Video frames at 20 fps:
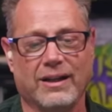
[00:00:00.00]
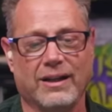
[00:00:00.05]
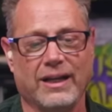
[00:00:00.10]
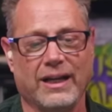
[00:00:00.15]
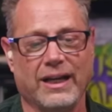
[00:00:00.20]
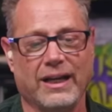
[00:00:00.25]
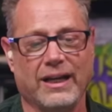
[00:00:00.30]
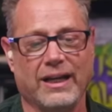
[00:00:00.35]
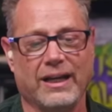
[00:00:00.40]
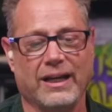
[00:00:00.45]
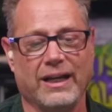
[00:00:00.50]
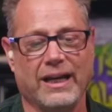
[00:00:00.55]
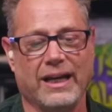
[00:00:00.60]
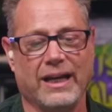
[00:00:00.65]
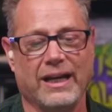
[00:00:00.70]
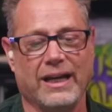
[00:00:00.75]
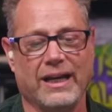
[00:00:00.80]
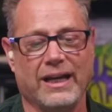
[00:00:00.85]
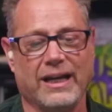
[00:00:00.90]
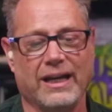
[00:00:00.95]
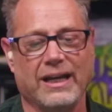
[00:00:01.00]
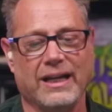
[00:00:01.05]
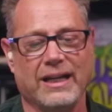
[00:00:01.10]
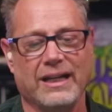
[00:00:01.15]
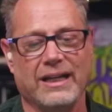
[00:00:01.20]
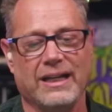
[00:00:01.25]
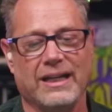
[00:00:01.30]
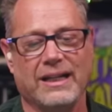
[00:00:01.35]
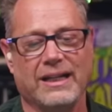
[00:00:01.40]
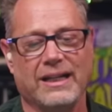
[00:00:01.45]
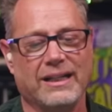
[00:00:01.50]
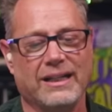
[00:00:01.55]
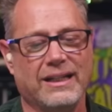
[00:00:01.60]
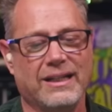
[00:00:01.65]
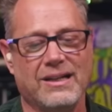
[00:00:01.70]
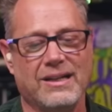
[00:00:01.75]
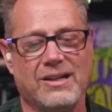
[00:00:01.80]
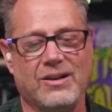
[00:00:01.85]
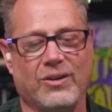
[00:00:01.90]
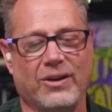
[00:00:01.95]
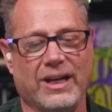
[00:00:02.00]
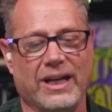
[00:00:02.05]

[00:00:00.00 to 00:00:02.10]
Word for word: Does it does that even smell like weed? No, no.